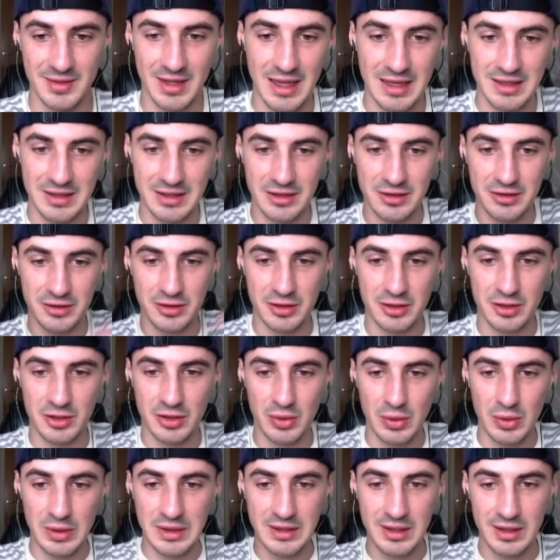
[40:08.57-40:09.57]
As he's just
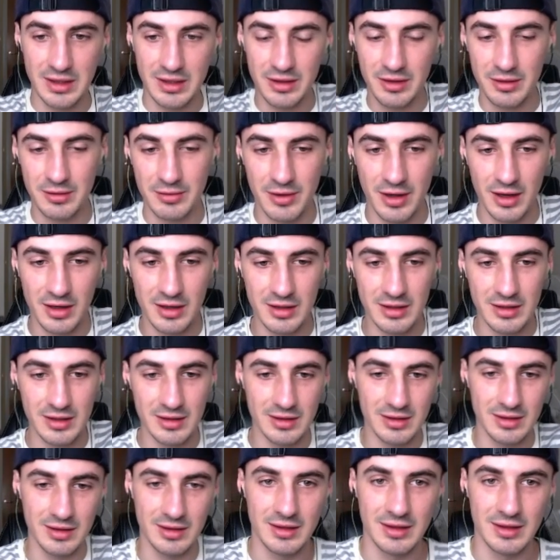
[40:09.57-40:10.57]
twizzling the
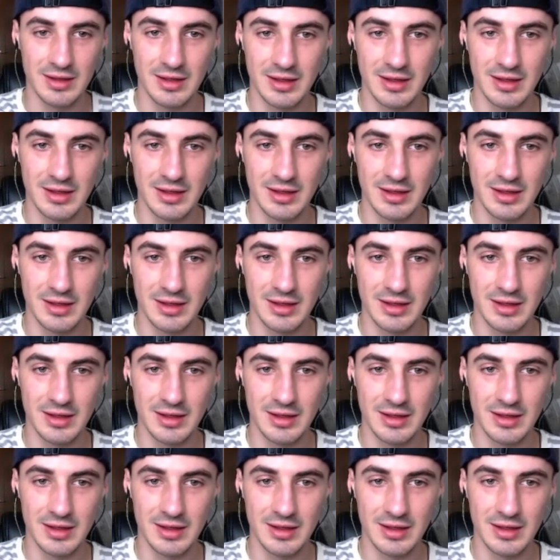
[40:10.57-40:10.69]
fucking...